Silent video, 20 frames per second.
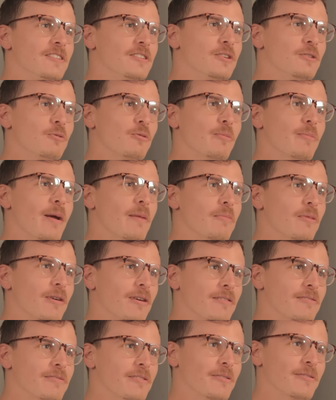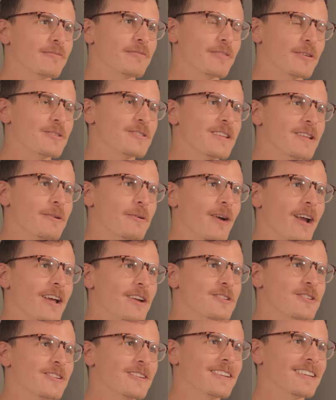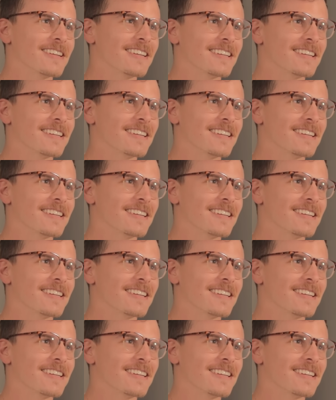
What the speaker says: Do you remember our first interaction?